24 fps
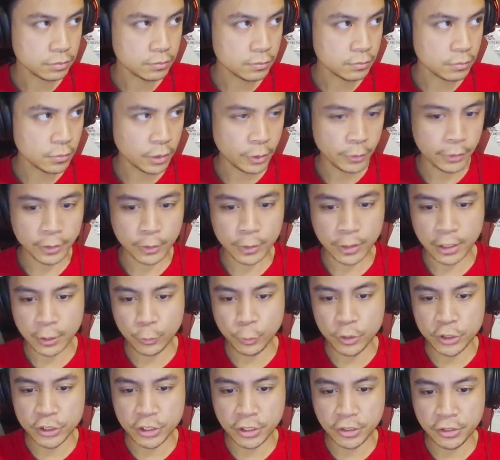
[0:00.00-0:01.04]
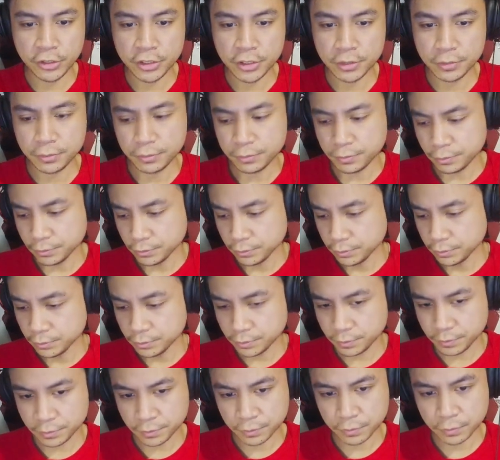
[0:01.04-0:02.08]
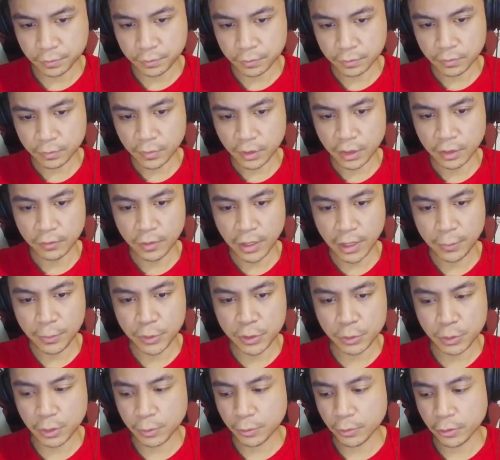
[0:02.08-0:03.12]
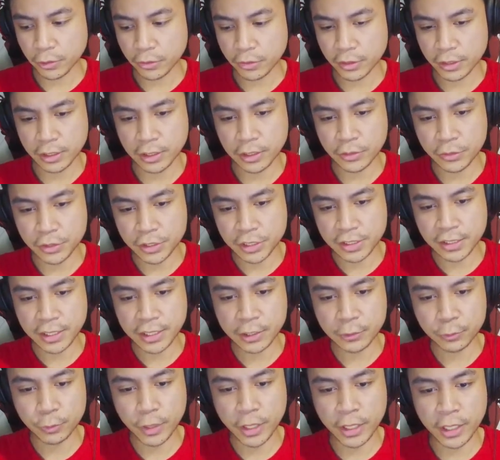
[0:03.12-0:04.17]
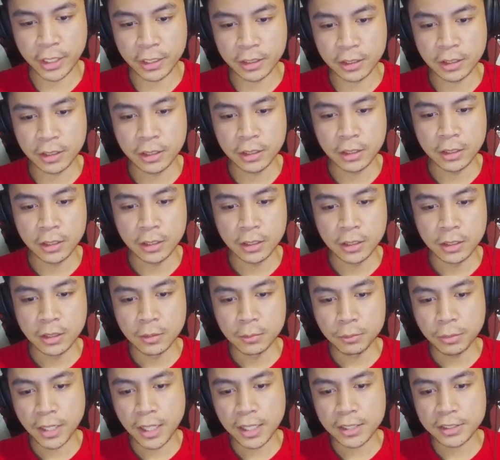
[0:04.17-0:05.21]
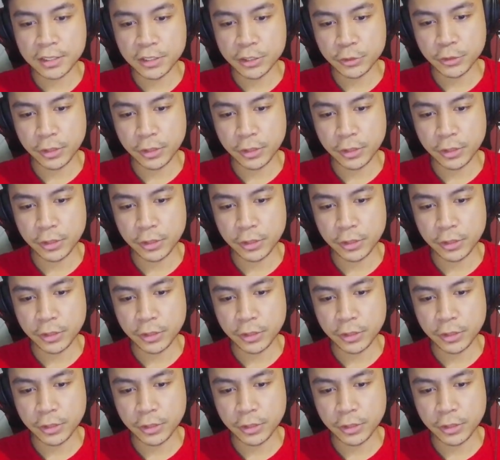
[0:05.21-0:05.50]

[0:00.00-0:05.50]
Alright, got a Quinn Charge, Viper's Rebirth, another Snake Rain, Blasting Draco